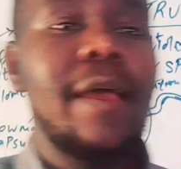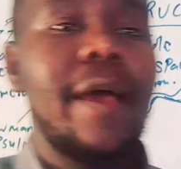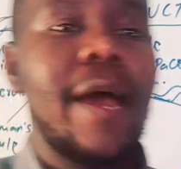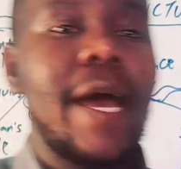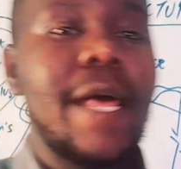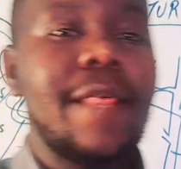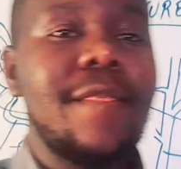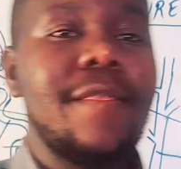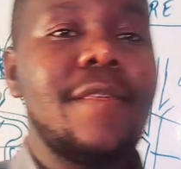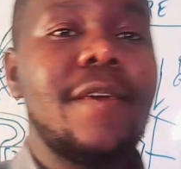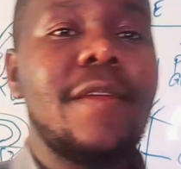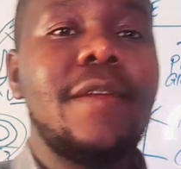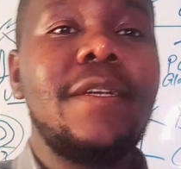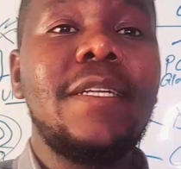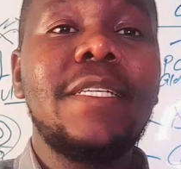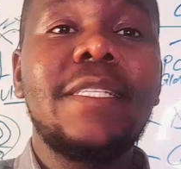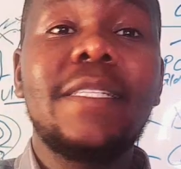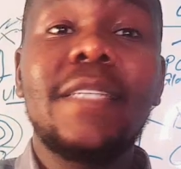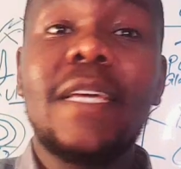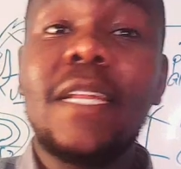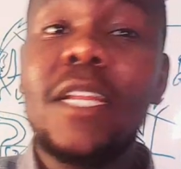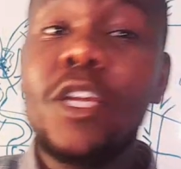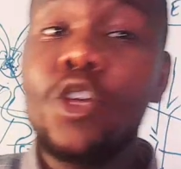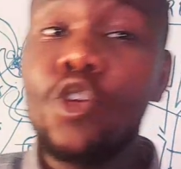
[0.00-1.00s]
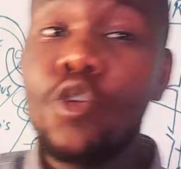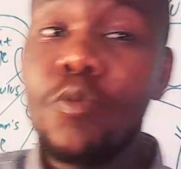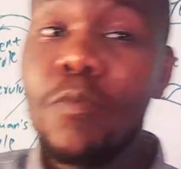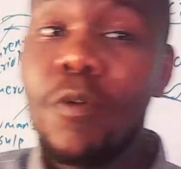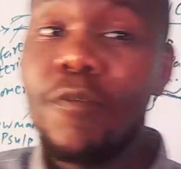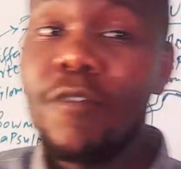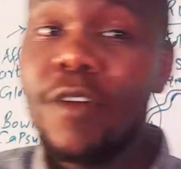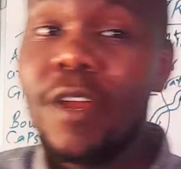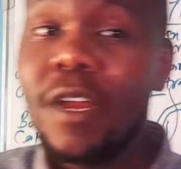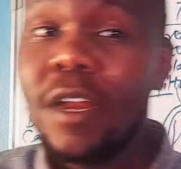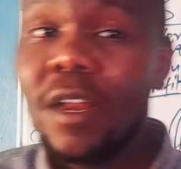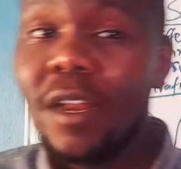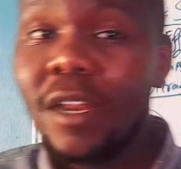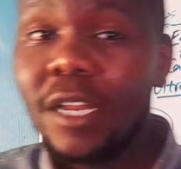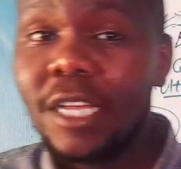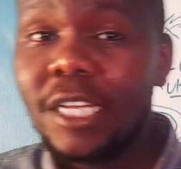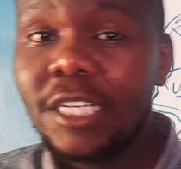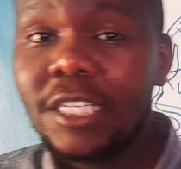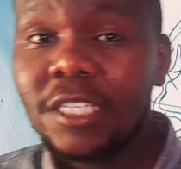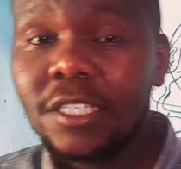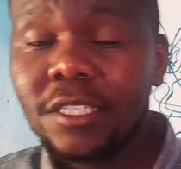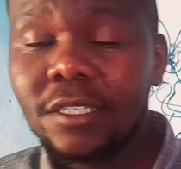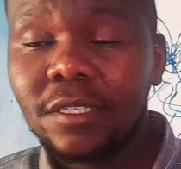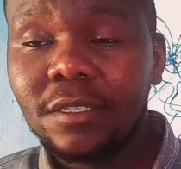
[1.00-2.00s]
at the descending lobe of anal?
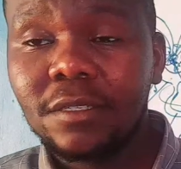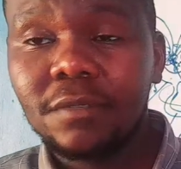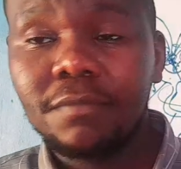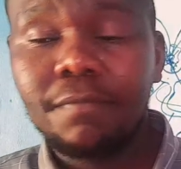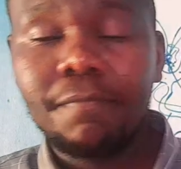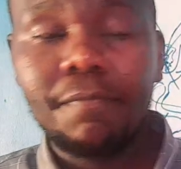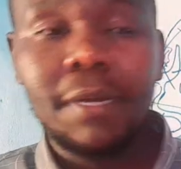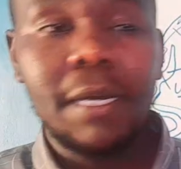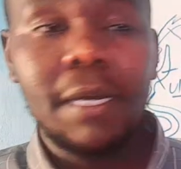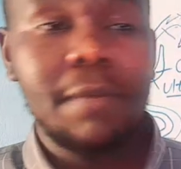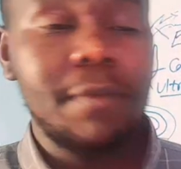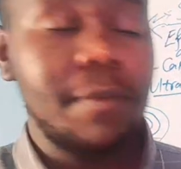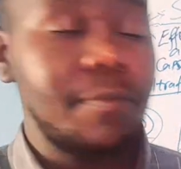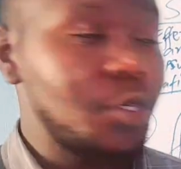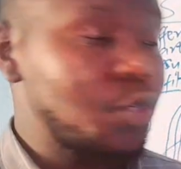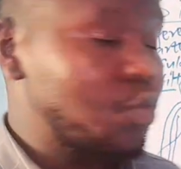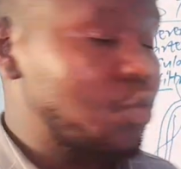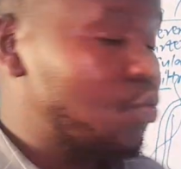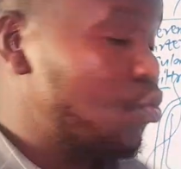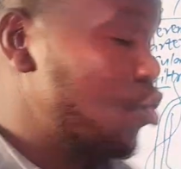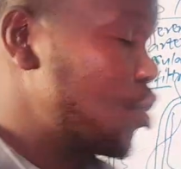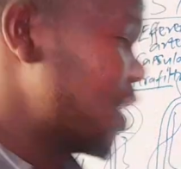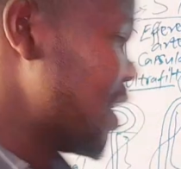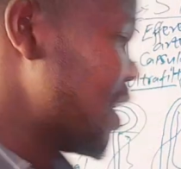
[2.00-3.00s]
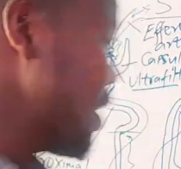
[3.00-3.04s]
It's permeable to water.